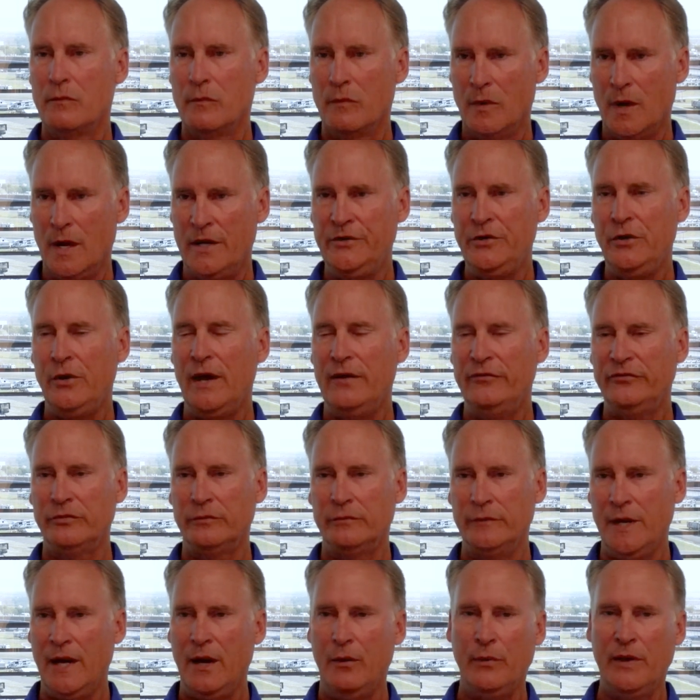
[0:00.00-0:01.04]
too. I do
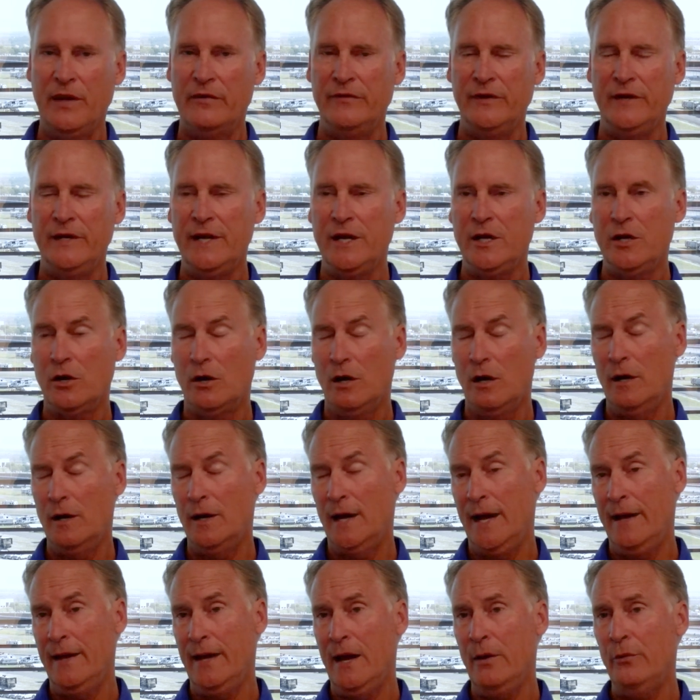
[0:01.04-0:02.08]
absolutely. Yeah, we have IndyCar.
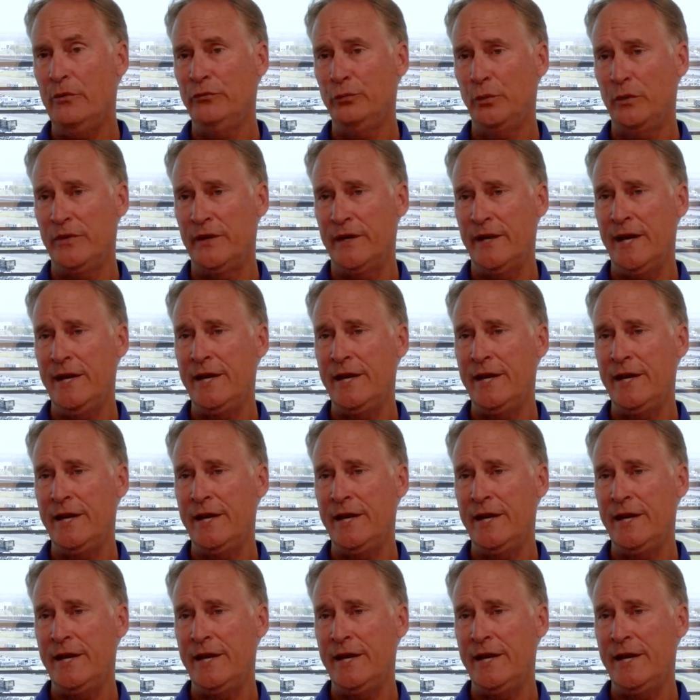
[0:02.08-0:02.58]
I, I was with an